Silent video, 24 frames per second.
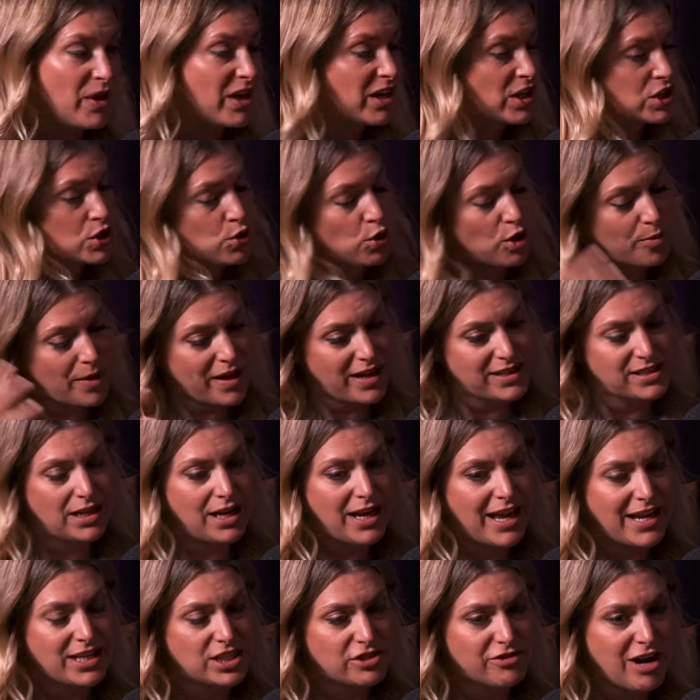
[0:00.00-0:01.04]
we're going to talk about this in a
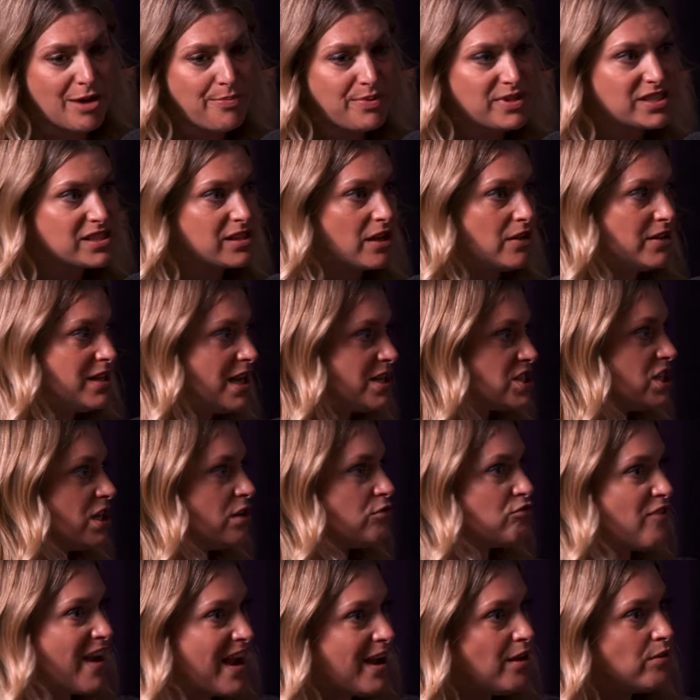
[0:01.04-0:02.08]
later episode, actually,
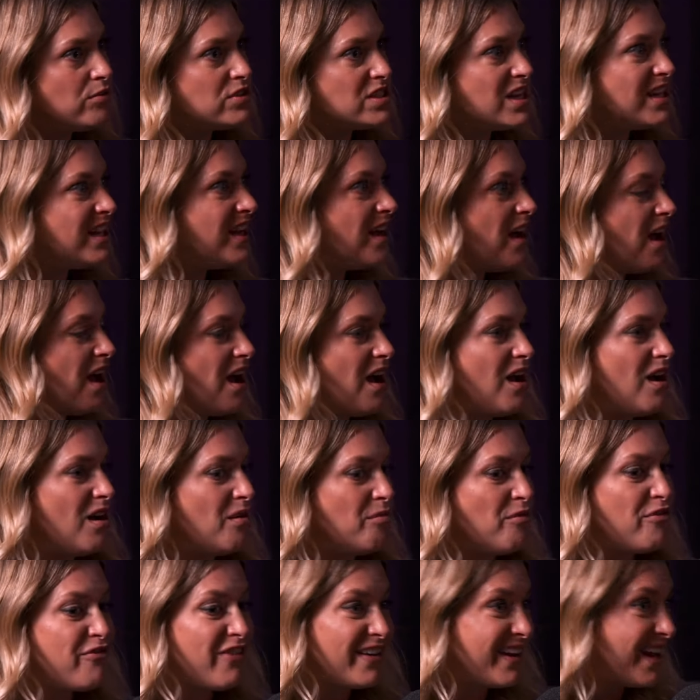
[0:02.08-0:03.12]
around
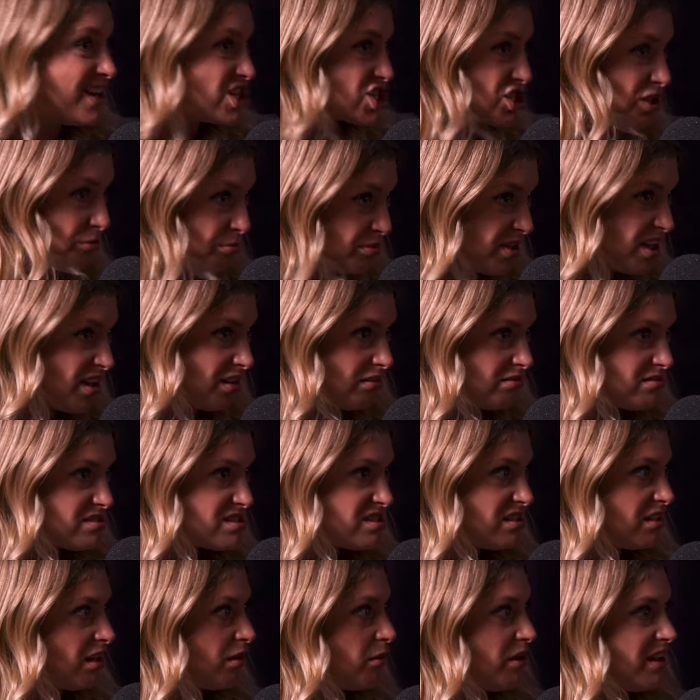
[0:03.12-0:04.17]
financial abuse,
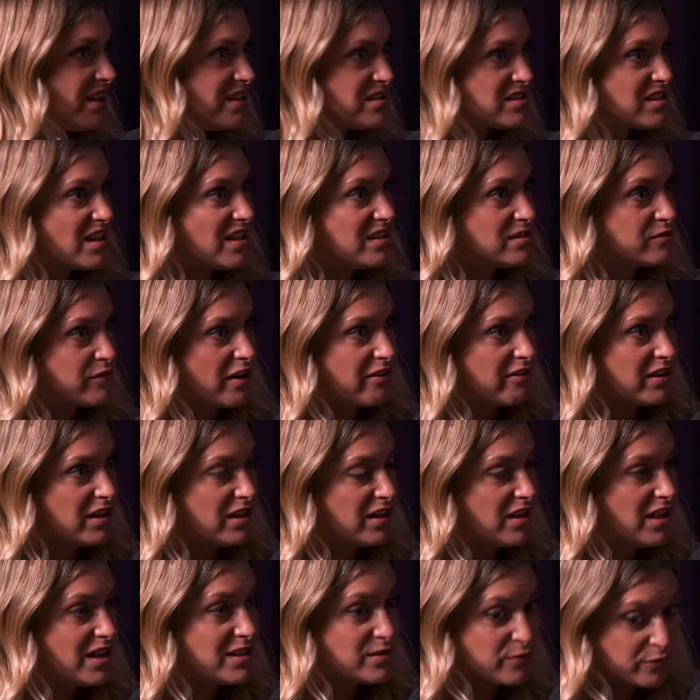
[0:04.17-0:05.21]
you know, is
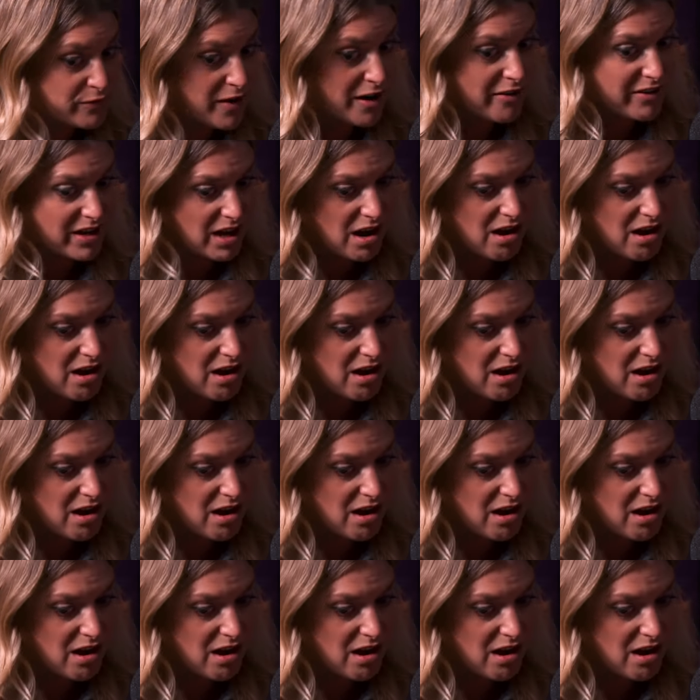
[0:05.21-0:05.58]
very